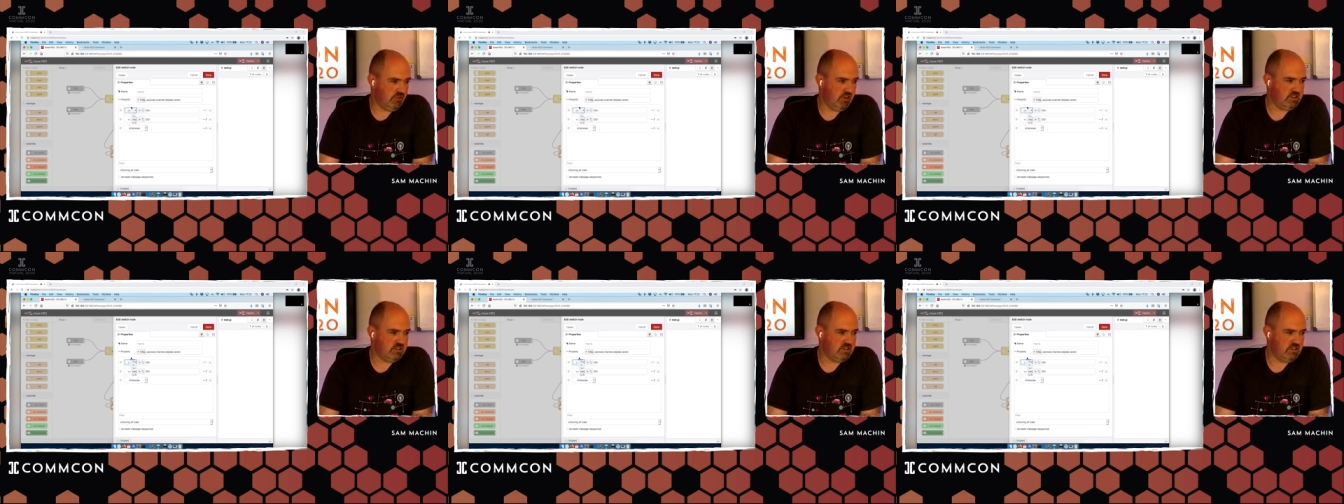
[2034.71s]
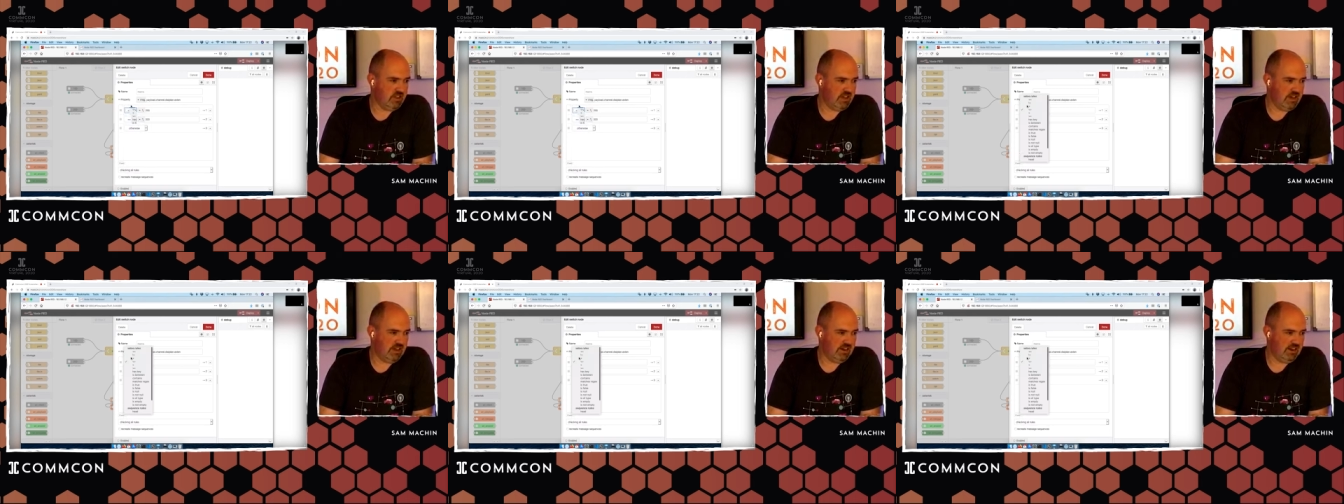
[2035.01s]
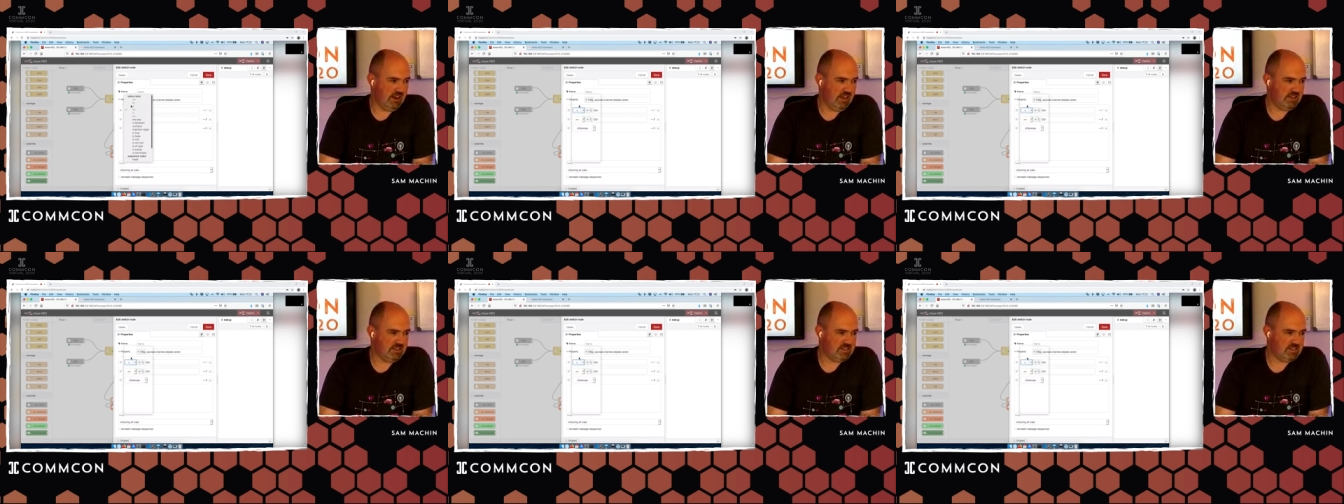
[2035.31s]
greater
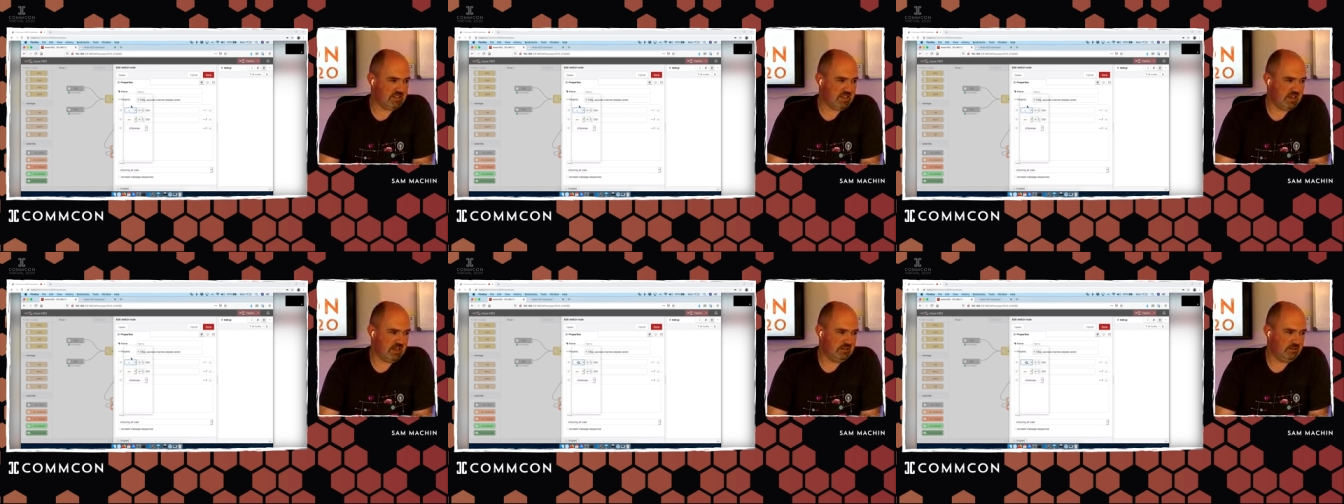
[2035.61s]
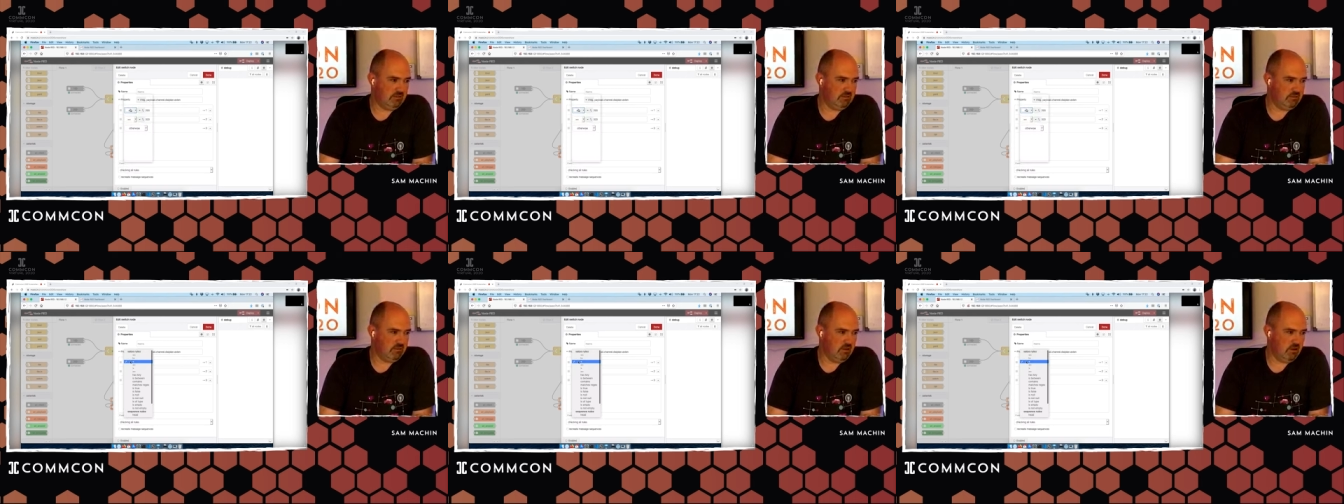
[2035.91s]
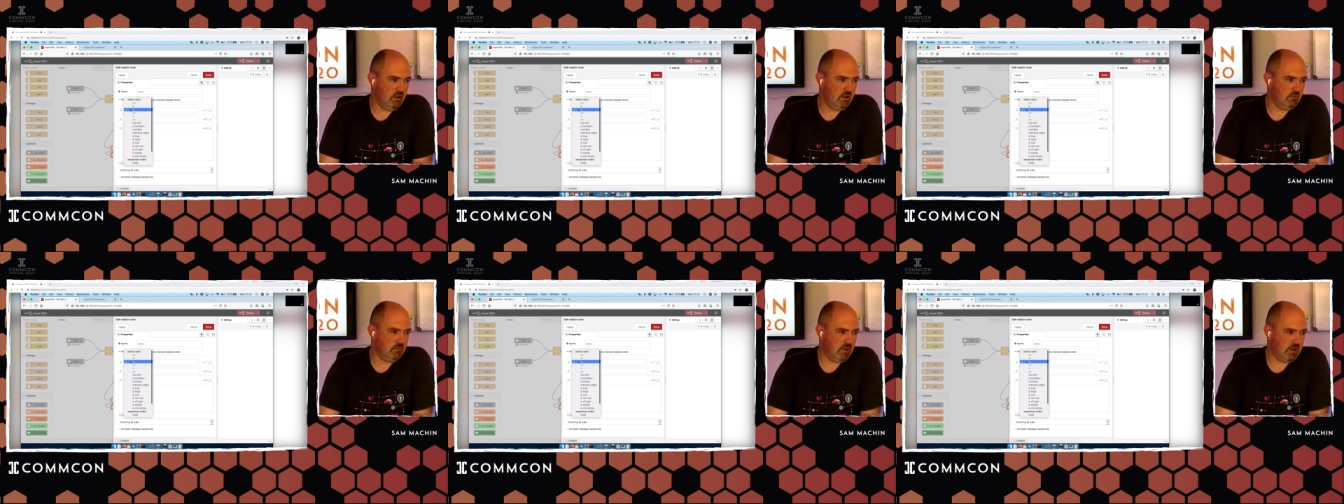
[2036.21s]
than, less than,
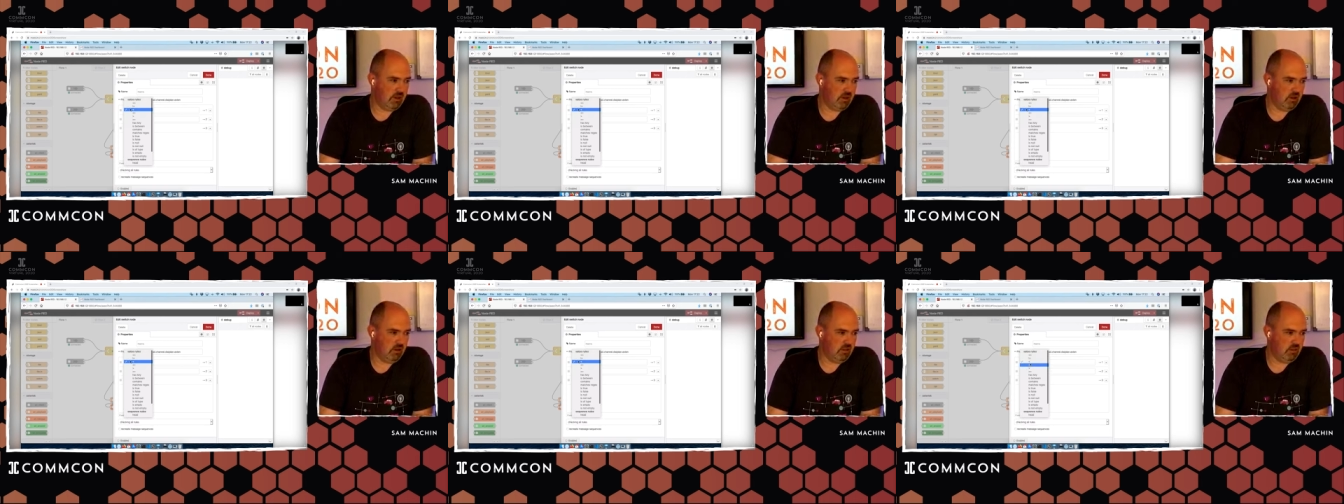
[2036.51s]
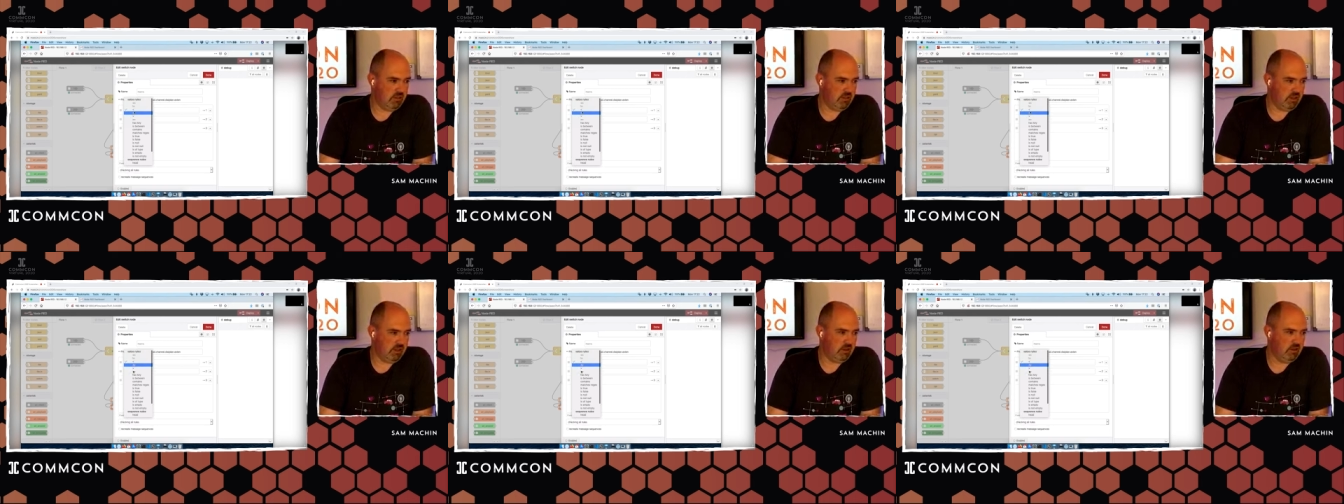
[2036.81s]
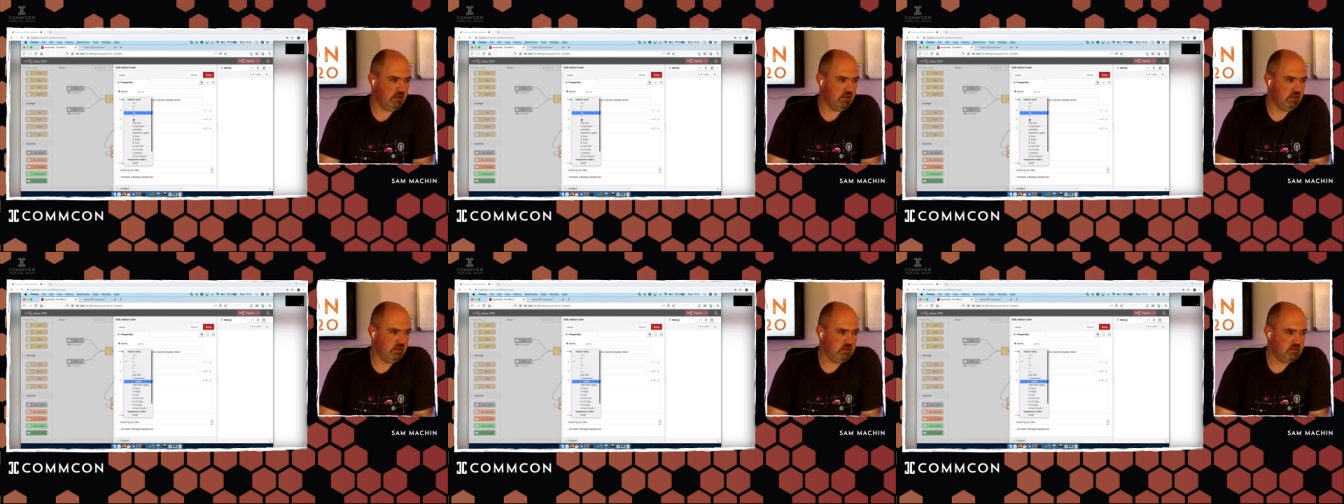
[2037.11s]
that kind of
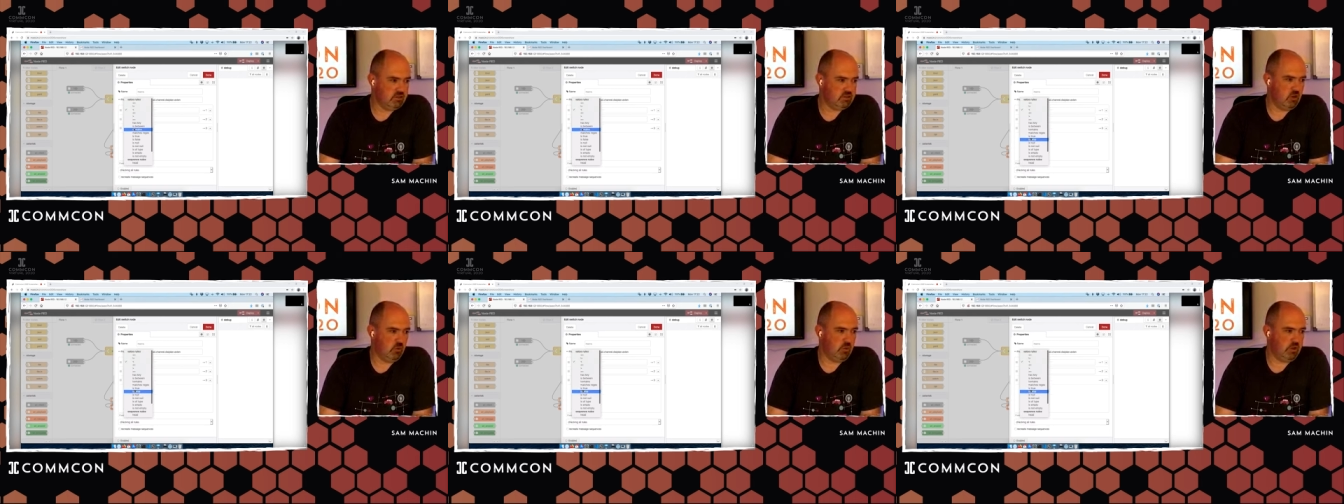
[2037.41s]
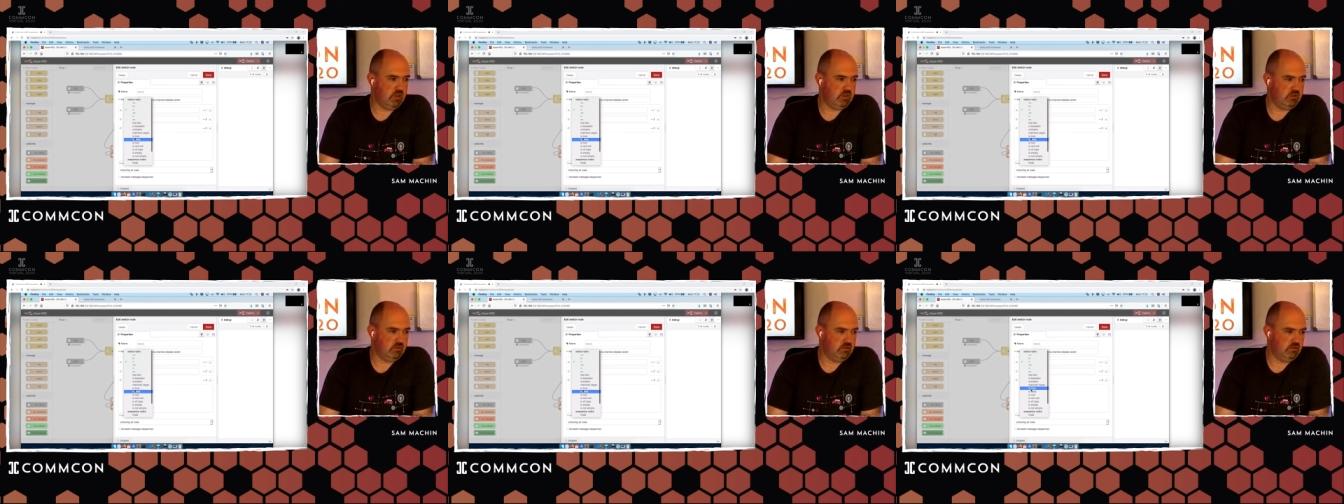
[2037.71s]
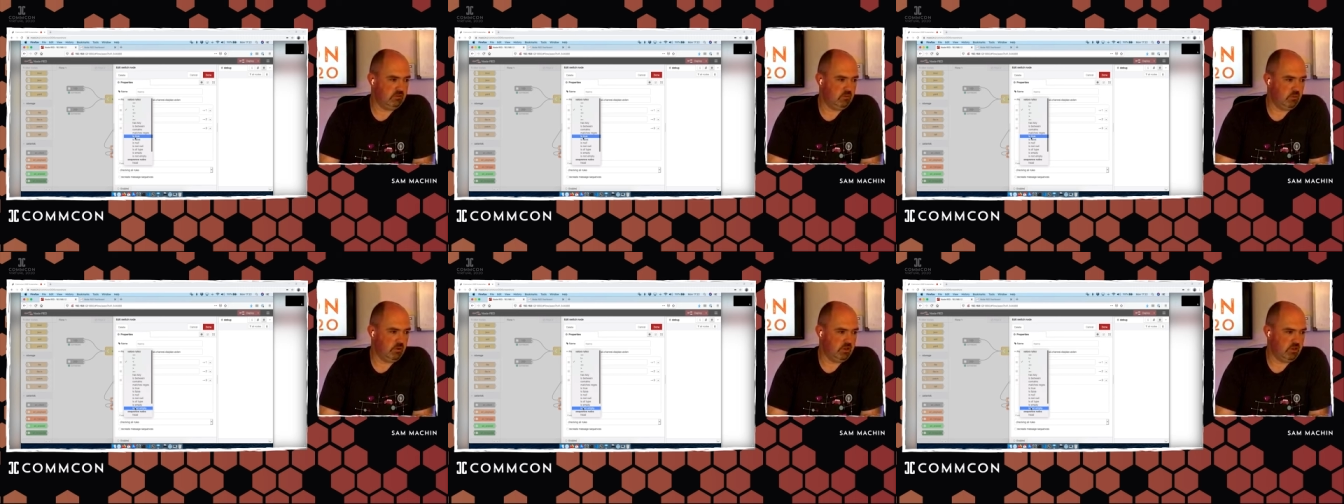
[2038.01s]
thing. So we
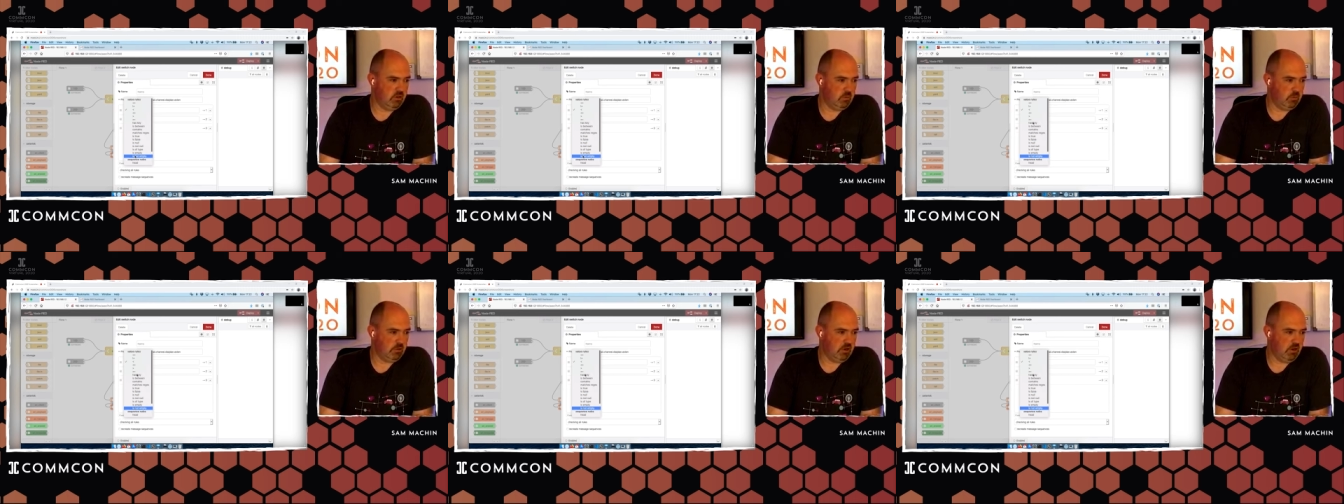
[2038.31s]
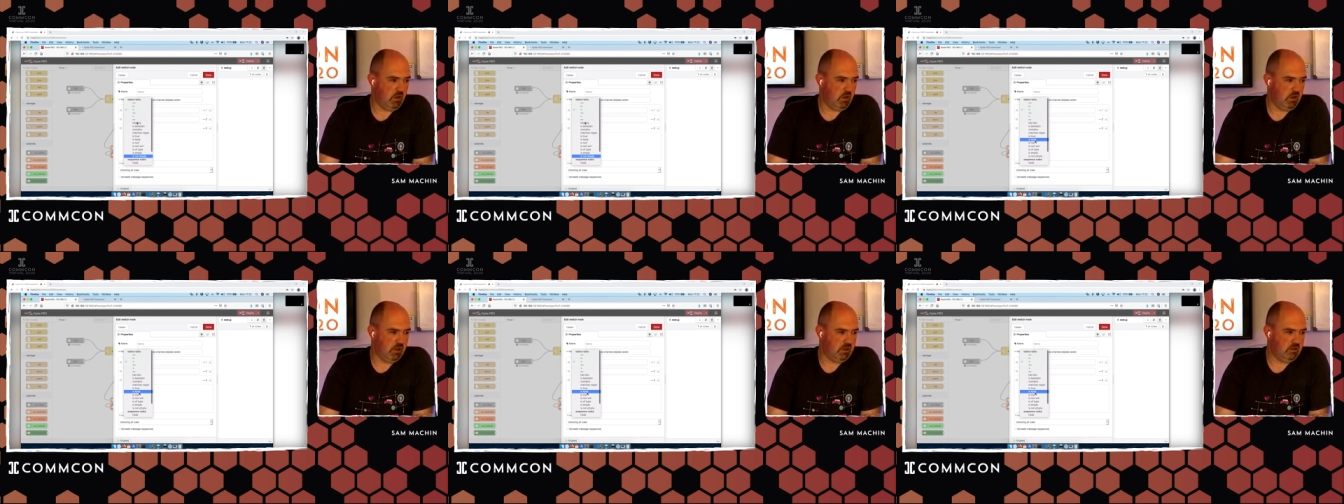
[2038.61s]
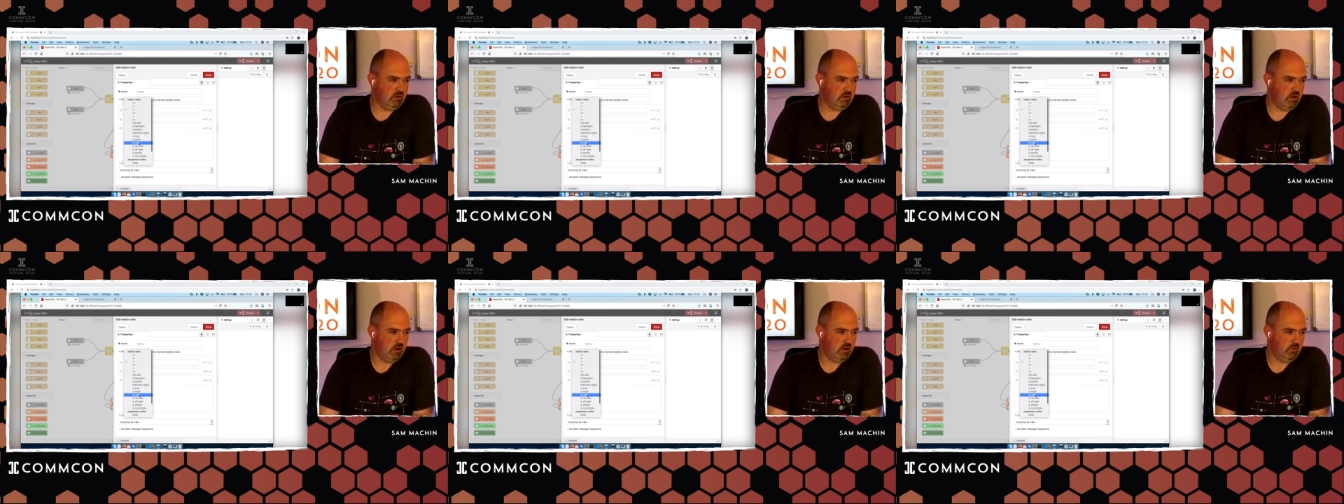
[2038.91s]
can
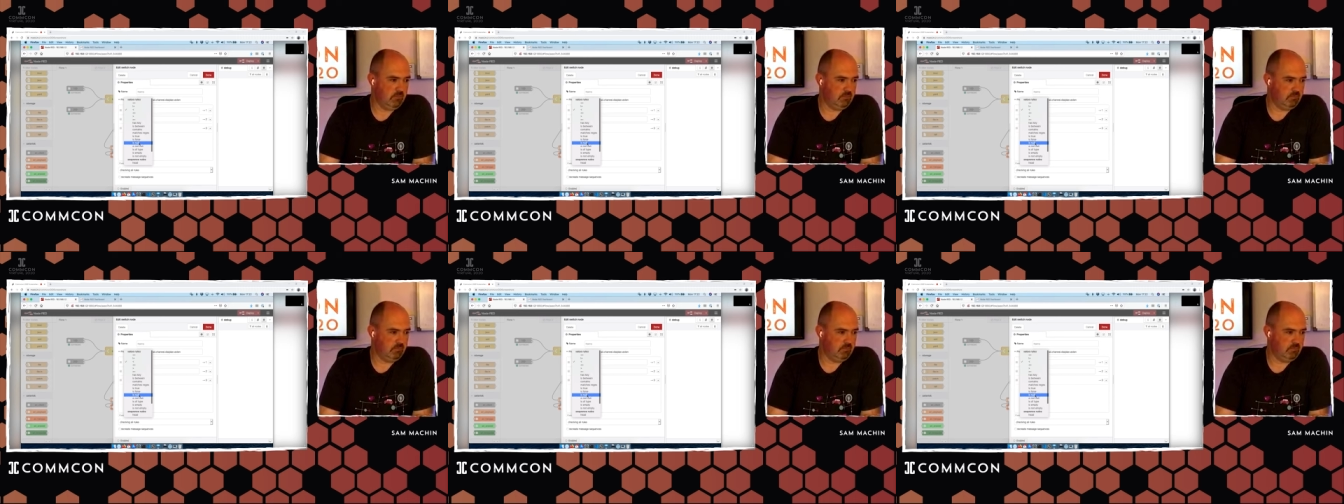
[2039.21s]
apply